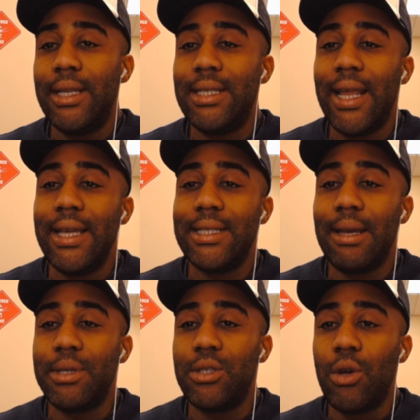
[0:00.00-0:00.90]
today's
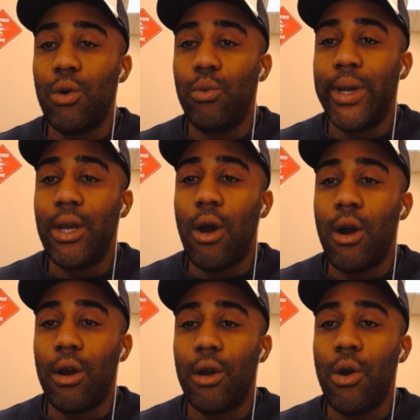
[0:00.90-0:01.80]
episode, we
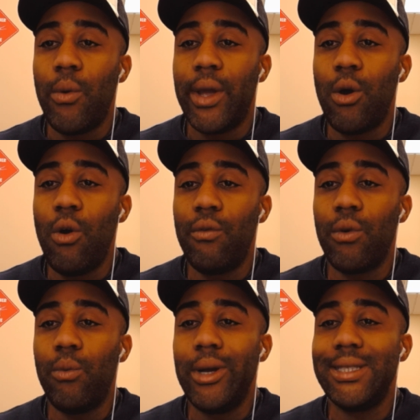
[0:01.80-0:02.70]
are going
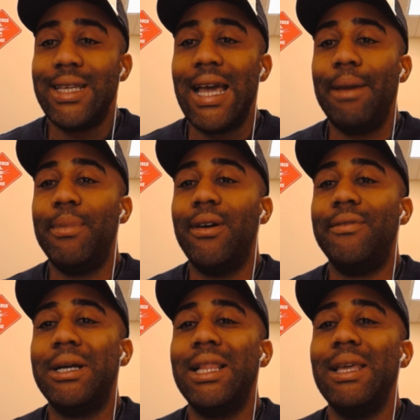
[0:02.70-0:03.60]
over what type
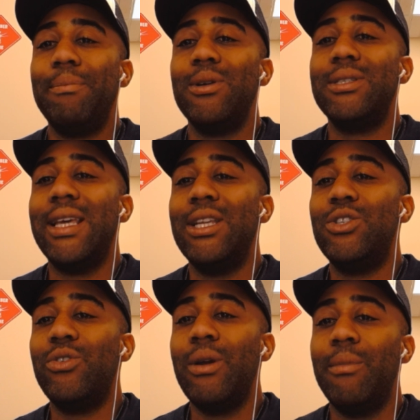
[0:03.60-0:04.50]
of clippers
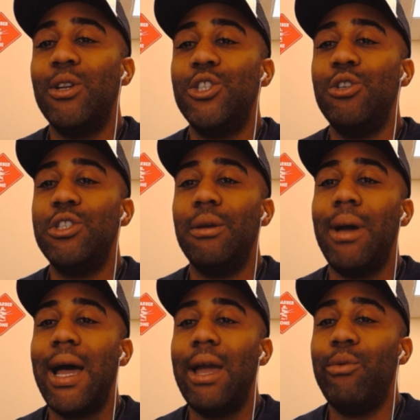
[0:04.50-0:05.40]
and trimmers you should
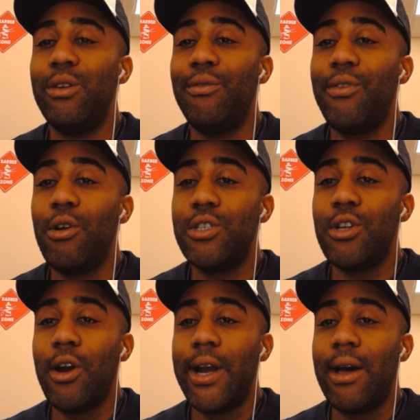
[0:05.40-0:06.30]
buy when you first
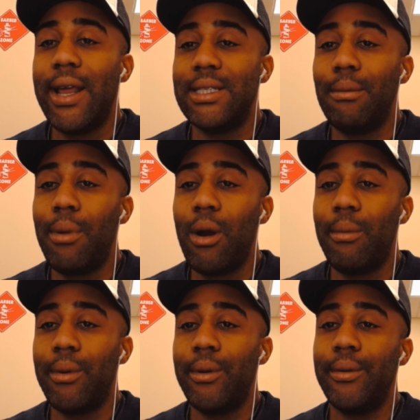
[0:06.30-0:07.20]
start out as a
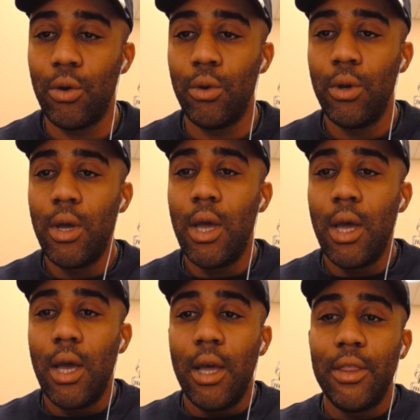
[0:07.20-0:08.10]
barber. So
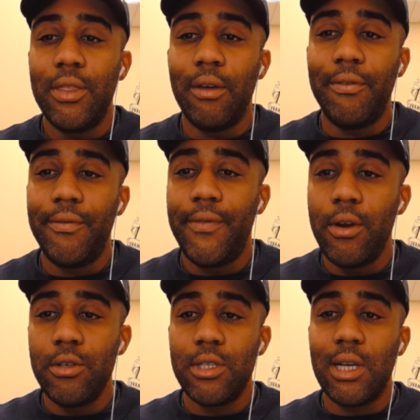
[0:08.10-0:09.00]
the
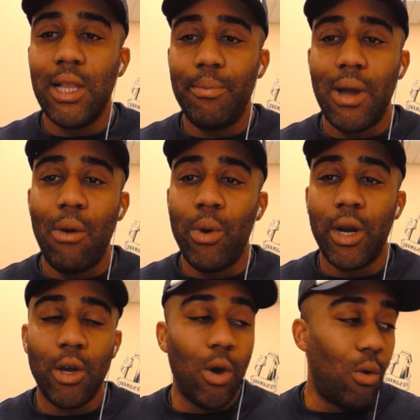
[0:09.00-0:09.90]
first clipper I
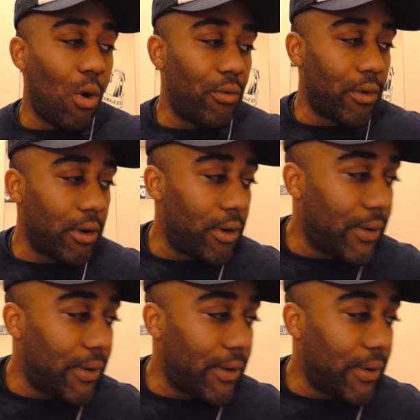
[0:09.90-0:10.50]
want to go over